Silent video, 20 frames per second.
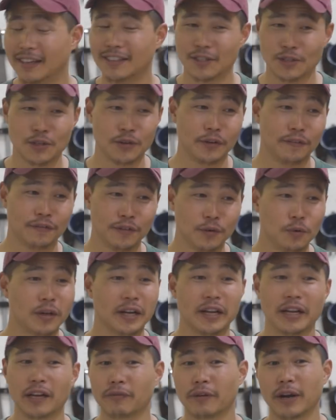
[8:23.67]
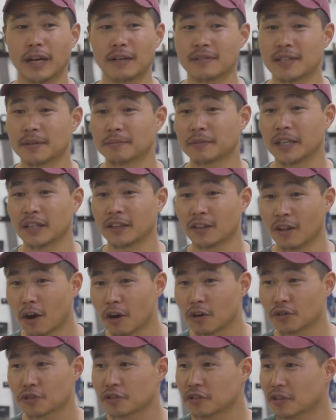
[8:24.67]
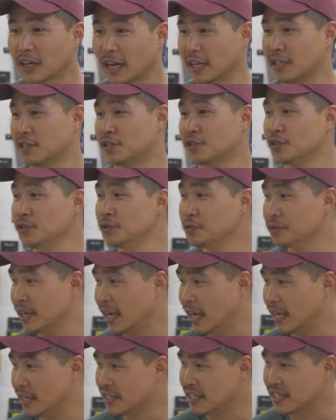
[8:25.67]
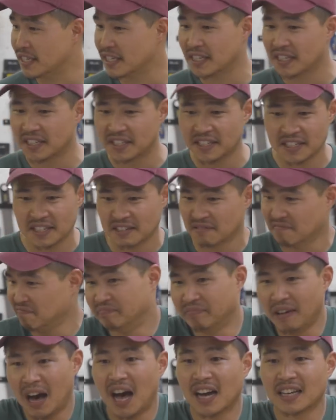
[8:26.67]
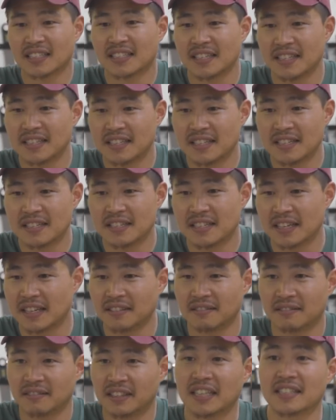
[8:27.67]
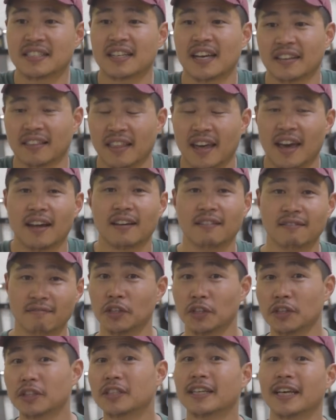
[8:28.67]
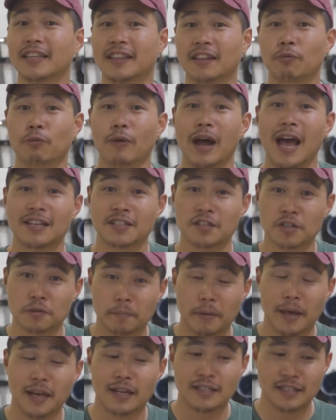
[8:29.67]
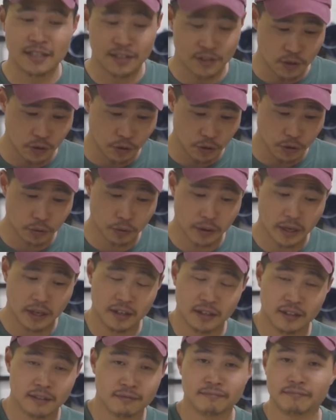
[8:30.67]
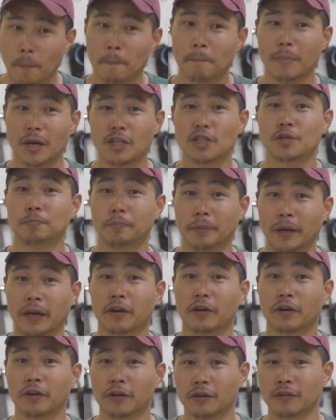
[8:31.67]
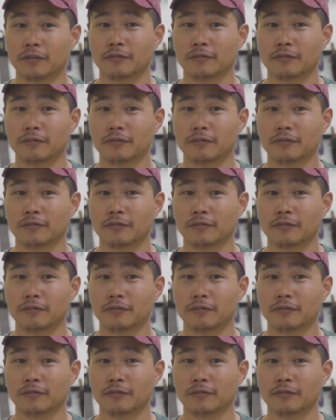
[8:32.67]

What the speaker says: So if you want to engrave something larger like suitcases, boxes, and things like that, you could get the riser base, so you'll get a much bigger